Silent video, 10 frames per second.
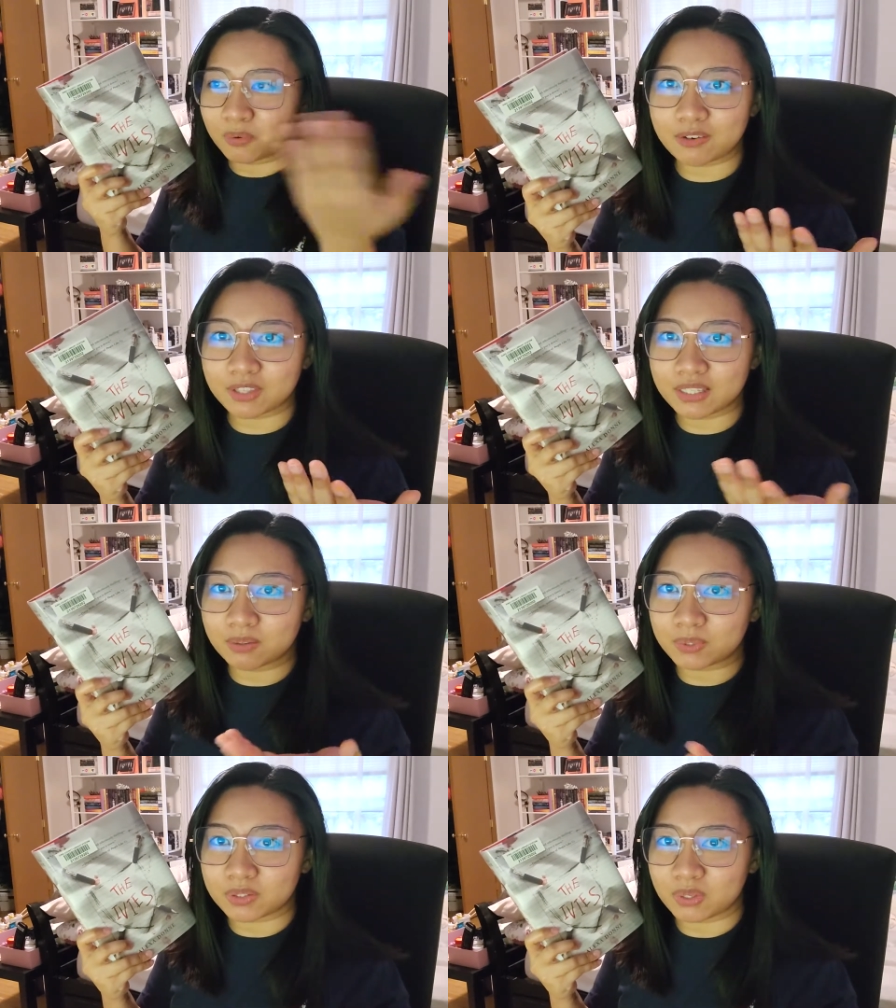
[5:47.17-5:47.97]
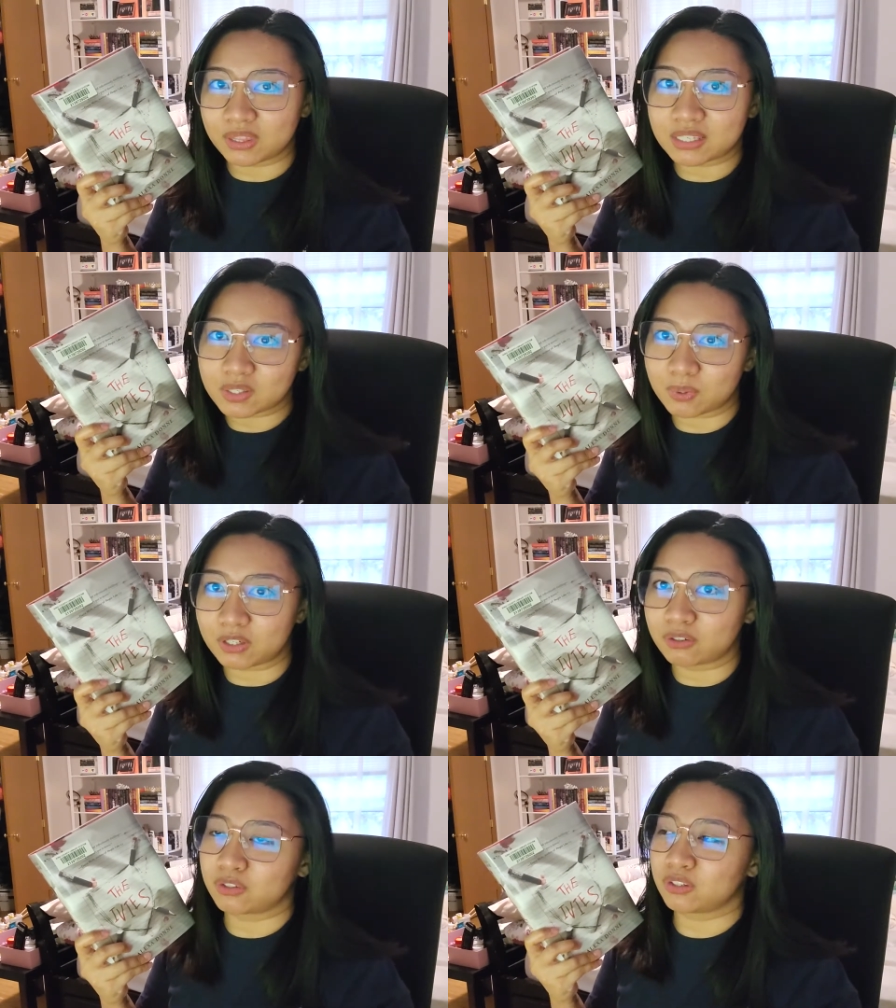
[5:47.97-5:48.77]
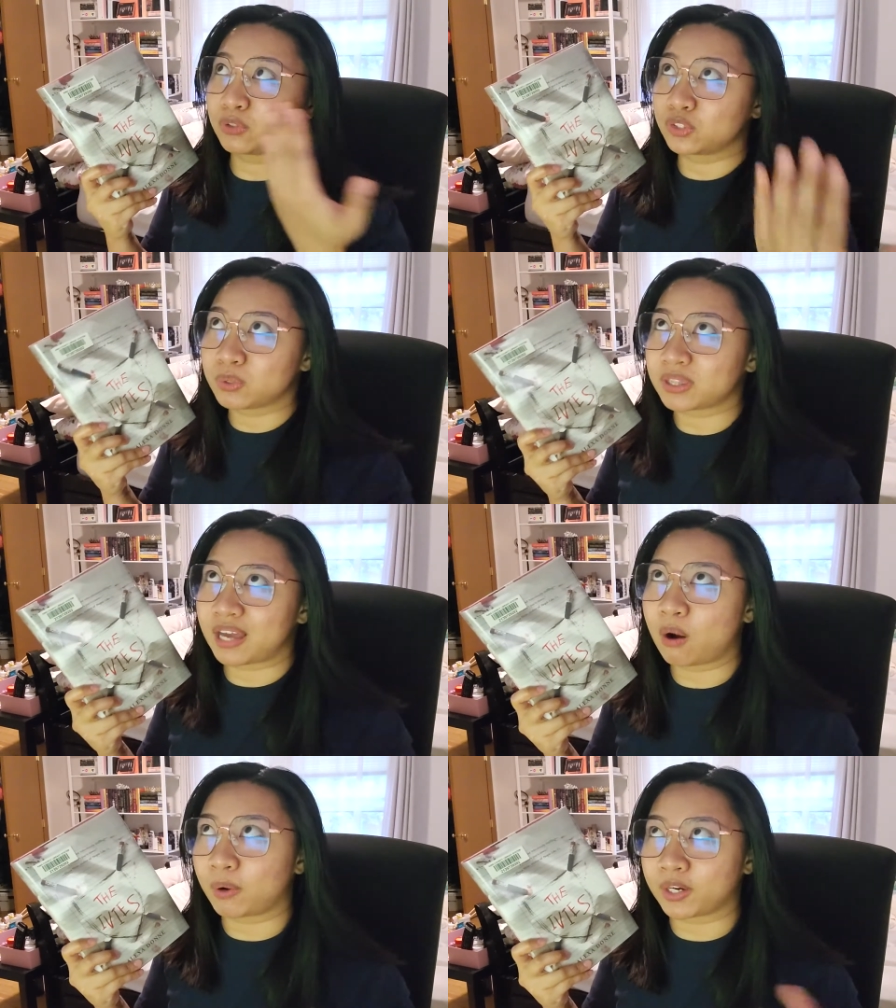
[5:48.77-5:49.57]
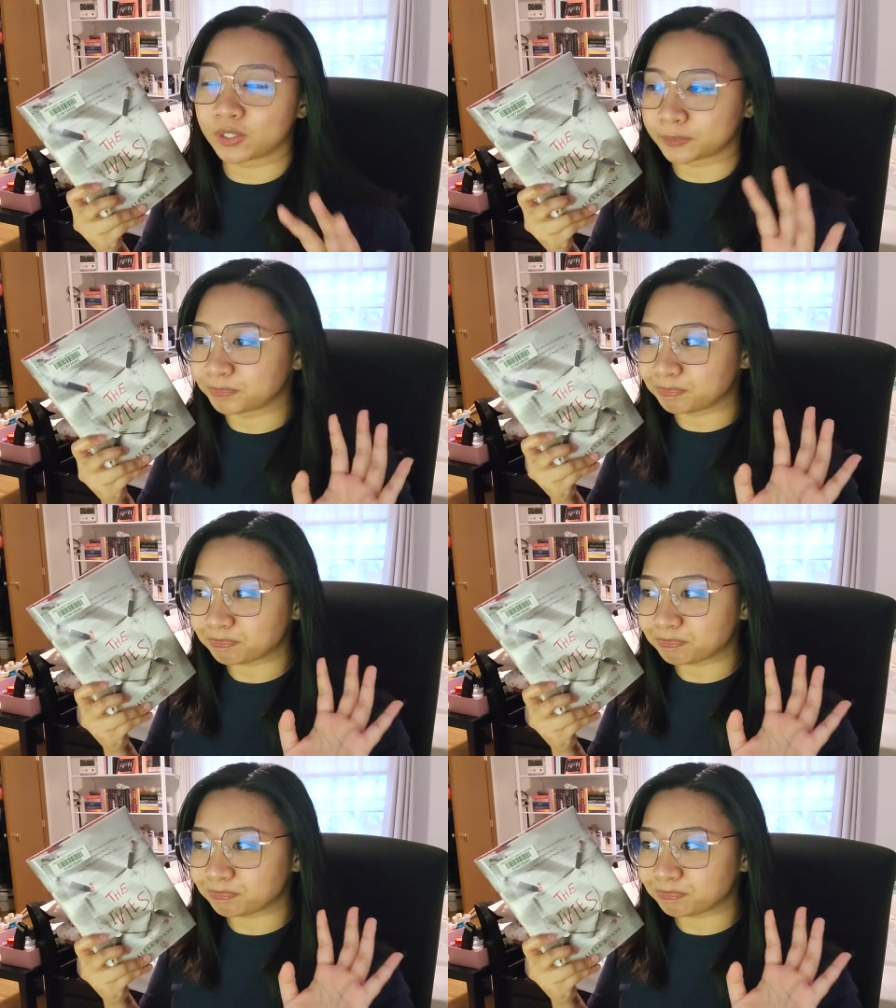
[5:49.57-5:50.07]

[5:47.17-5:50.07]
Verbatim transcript: I don't think they will do it this way, or they will do it that way, or